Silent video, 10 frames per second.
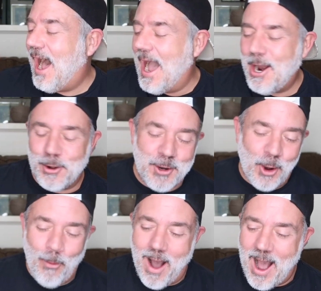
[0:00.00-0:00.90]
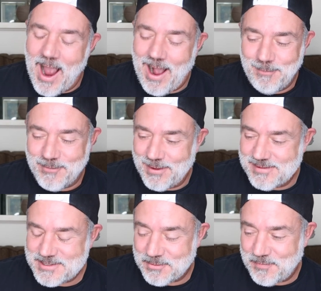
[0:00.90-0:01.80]
I don't know why I'm doing
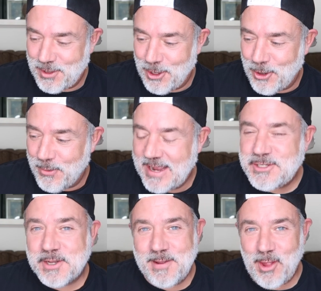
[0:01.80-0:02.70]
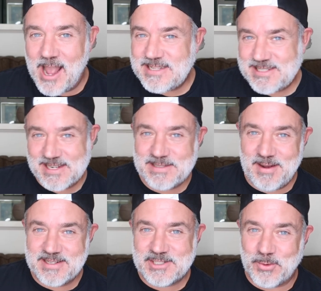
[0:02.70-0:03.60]
this review. It took me like 6
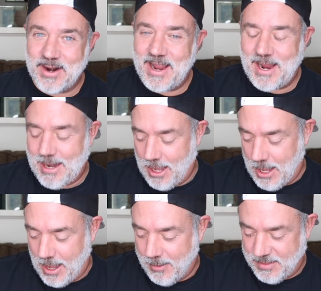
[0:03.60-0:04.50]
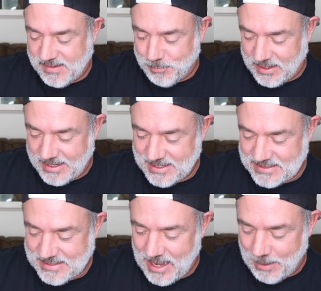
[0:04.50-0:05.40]
months to read. This book
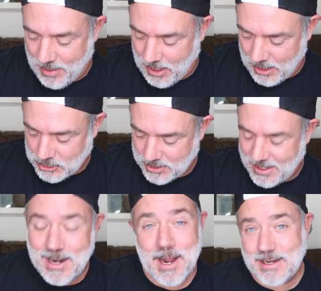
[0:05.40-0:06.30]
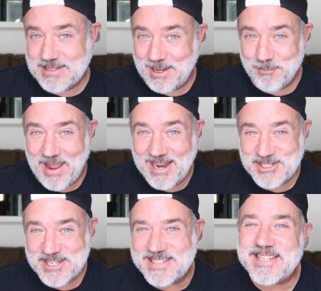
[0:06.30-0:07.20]
is 119
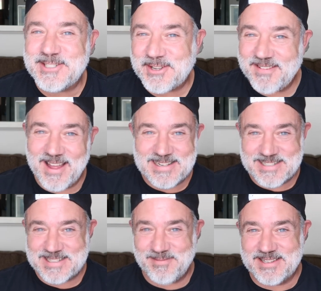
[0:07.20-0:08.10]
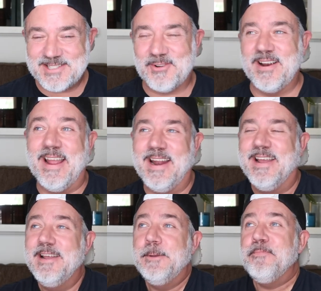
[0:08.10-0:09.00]
pages. It took me like 6 months to read.